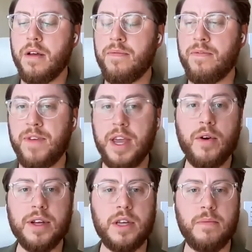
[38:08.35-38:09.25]

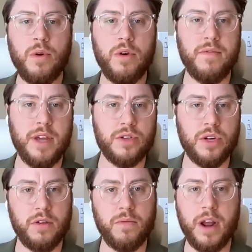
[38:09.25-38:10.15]
Fear is a
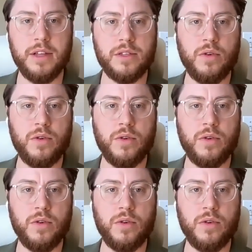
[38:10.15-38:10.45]
motivation, right?